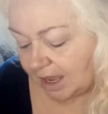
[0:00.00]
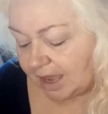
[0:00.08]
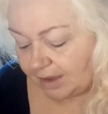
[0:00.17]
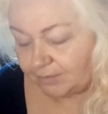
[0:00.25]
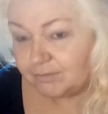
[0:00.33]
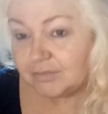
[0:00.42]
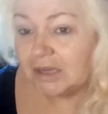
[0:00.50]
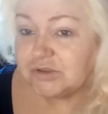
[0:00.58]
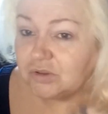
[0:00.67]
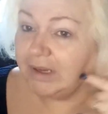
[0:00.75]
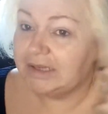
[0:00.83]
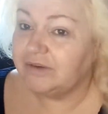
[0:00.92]
I
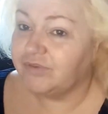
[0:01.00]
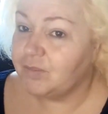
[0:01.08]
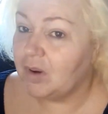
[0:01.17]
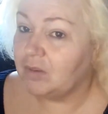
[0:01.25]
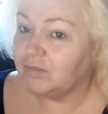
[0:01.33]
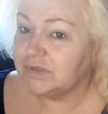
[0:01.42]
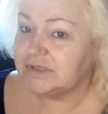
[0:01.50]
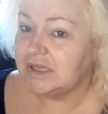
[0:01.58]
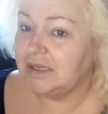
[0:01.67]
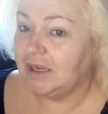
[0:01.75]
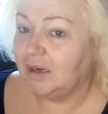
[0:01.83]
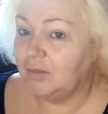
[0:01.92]
don't mind if the bottom's
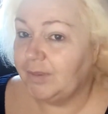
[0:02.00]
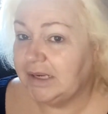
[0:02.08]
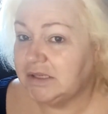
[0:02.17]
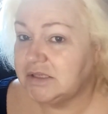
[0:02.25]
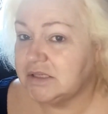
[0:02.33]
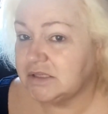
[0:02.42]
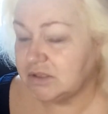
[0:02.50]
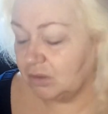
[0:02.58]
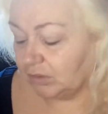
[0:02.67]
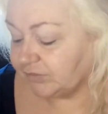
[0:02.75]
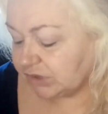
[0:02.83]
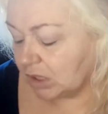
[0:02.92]
a little bit
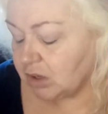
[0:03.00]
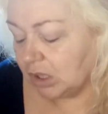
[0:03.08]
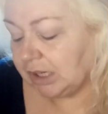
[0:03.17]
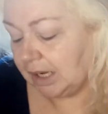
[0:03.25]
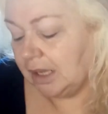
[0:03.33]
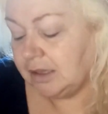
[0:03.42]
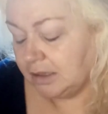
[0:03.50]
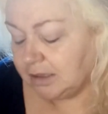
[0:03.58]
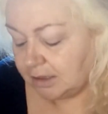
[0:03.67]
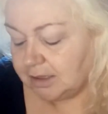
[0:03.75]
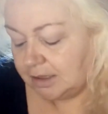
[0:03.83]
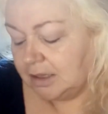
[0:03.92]
sort of darker.
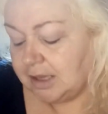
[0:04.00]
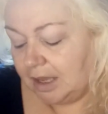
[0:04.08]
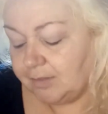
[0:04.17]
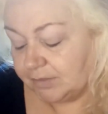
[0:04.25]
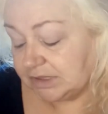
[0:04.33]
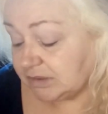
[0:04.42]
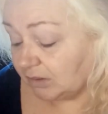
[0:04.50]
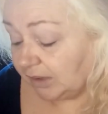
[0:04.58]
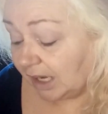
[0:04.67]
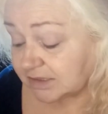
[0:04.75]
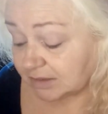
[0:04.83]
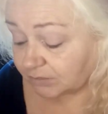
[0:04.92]
So
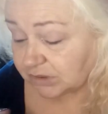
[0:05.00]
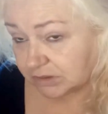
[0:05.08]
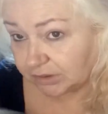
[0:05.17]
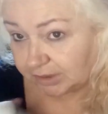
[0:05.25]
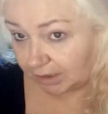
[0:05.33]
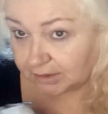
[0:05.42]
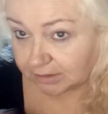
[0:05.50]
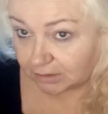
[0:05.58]
yes, I'm just going to